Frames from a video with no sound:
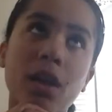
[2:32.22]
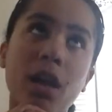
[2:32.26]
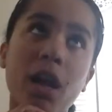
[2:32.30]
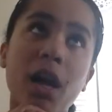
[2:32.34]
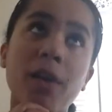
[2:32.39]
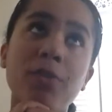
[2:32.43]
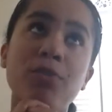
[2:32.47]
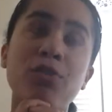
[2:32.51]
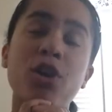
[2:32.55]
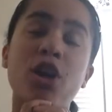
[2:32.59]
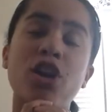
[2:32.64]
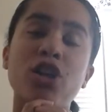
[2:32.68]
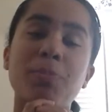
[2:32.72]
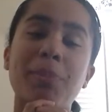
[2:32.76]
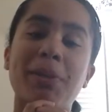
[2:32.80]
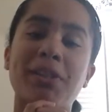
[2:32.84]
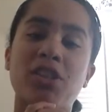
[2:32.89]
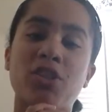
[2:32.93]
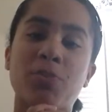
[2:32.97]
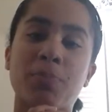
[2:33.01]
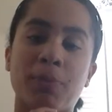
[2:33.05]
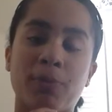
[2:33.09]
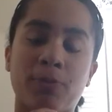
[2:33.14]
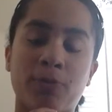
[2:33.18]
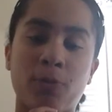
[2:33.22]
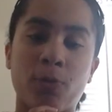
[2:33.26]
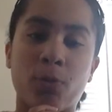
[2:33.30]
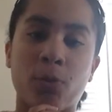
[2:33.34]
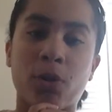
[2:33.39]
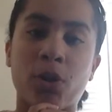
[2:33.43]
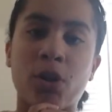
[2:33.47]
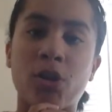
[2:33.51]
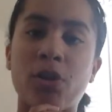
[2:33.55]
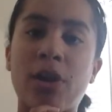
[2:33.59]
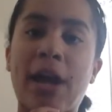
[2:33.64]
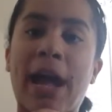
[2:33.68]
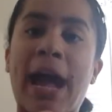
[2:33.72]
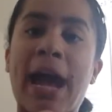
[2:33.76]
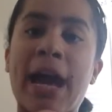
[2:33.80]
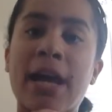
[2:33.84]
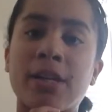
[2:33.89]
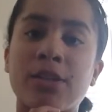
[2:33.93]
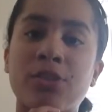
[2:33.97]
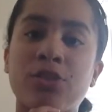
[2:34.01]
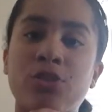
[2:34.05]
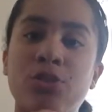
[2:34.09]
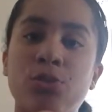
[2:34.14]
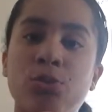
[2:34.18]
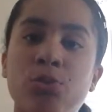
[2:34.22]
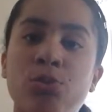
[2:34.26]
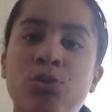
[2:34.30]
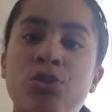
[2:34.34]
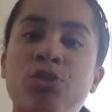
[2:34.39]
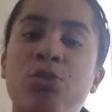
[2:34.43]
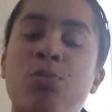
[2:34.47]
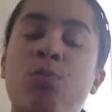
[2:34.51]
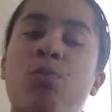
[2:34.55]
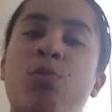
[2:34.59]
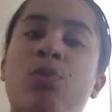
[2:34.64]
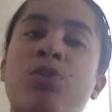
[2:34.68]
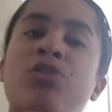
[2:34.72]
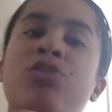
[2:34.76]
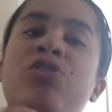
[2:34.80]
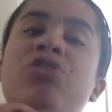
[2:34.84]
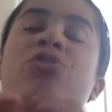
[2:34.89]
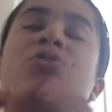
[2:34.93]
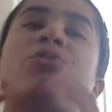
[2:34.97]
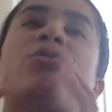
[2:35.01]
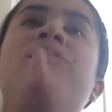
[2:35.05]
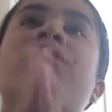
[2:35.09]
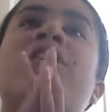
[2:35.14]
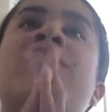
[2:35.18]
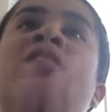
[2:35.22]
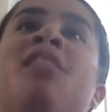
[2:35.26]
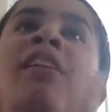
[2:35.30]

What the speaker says: I've talked about this before, her attitude towards certain